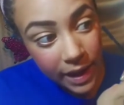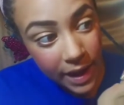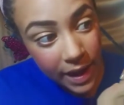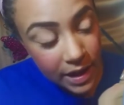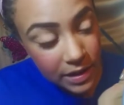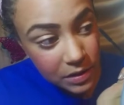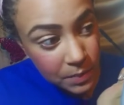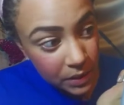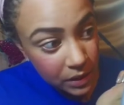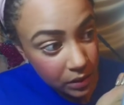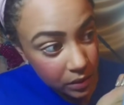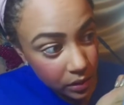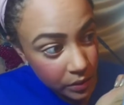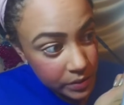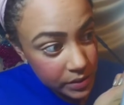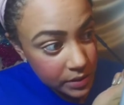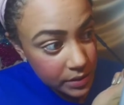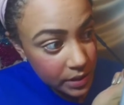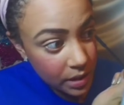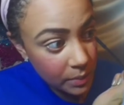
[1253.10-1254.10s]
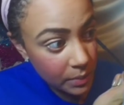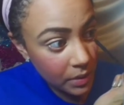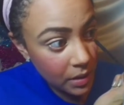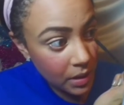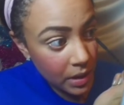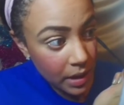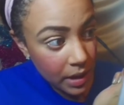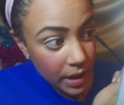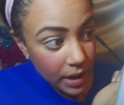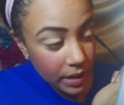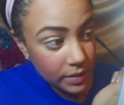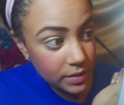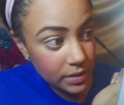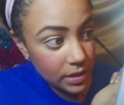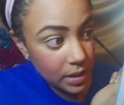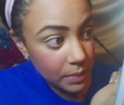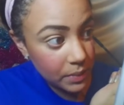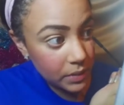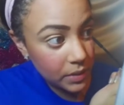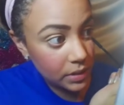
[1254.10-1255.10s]
that has been close to him,
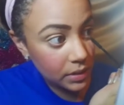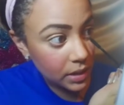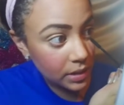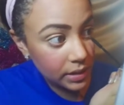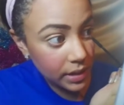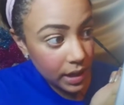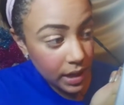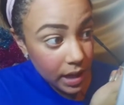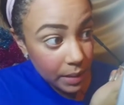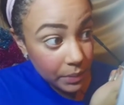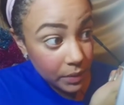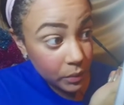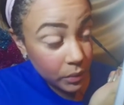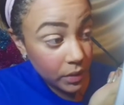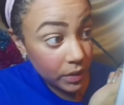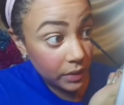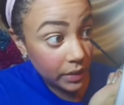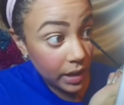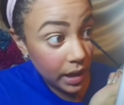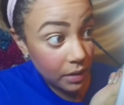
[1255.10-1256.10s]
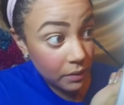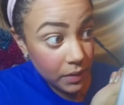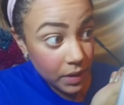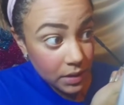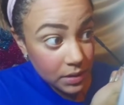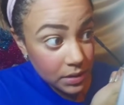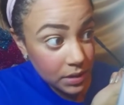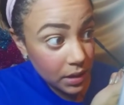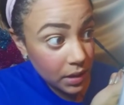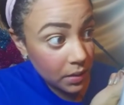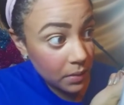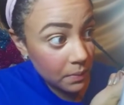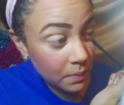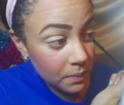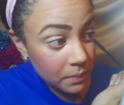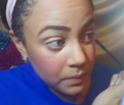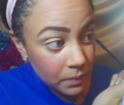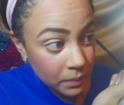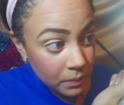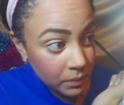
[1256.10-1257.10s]
except the thing that happened with Kat Von
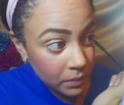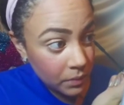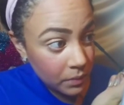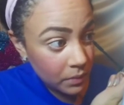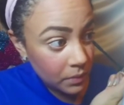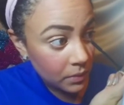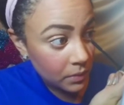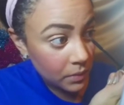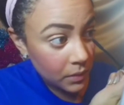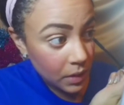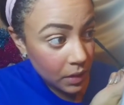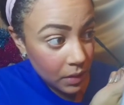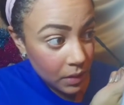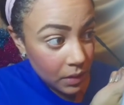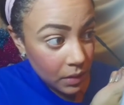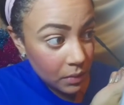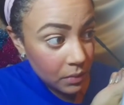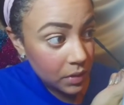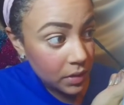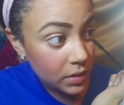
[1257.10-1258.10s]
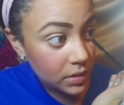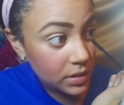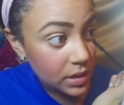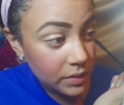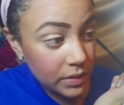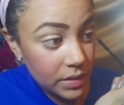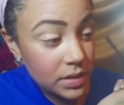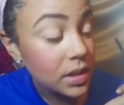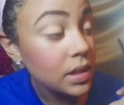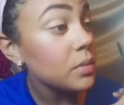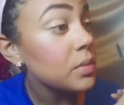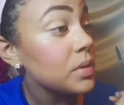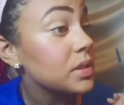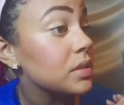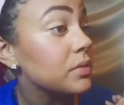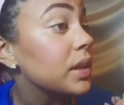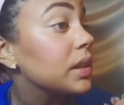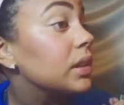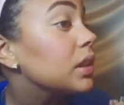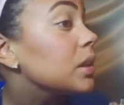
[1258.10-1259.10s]
D, because obviously he
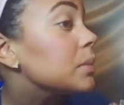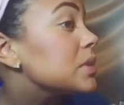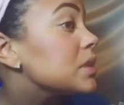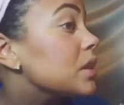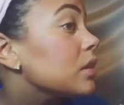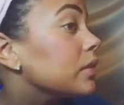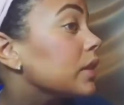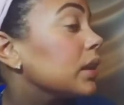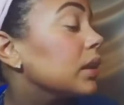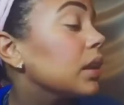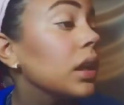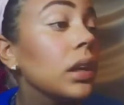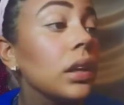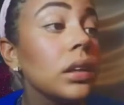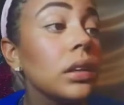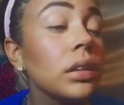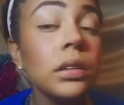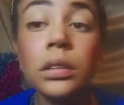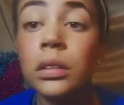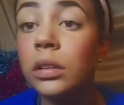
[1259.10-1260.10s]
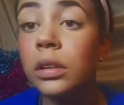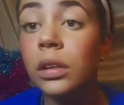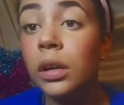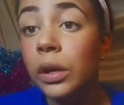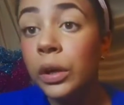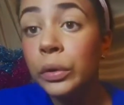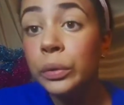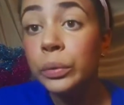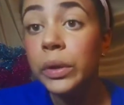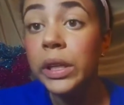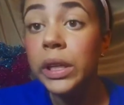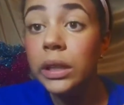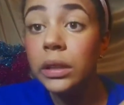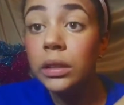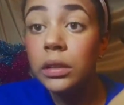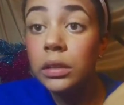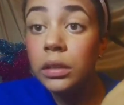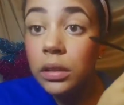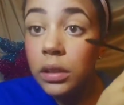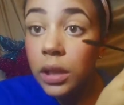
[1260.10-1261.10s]
was defending himself, I think. Who
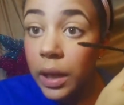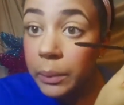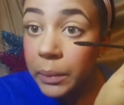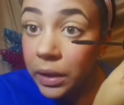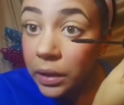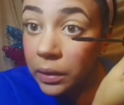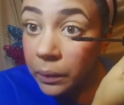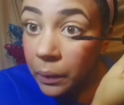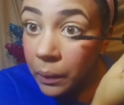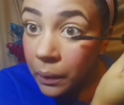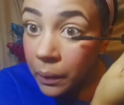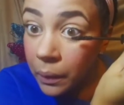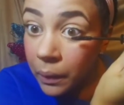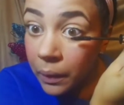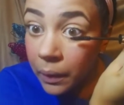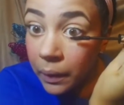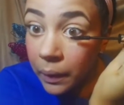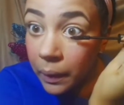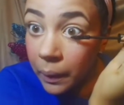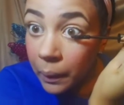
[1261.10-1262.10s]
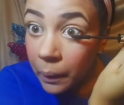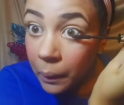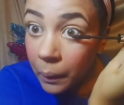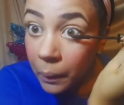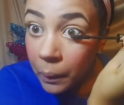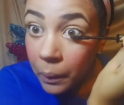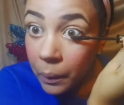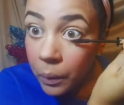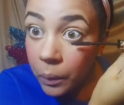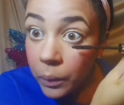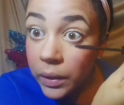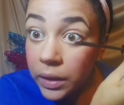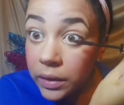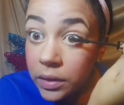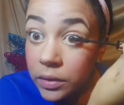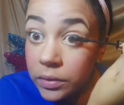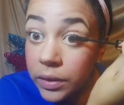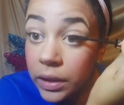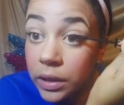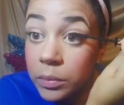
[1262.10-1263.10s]
wouldn't? I mean, who
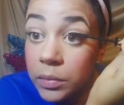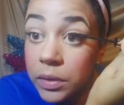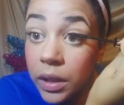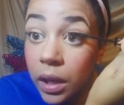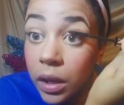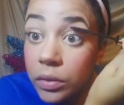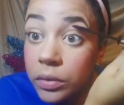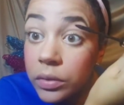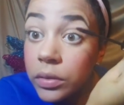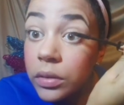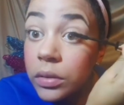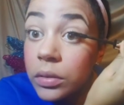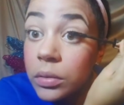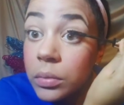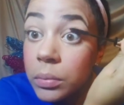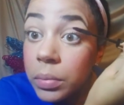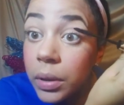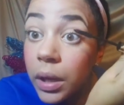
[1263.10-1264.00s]
wouldn't defend themselves?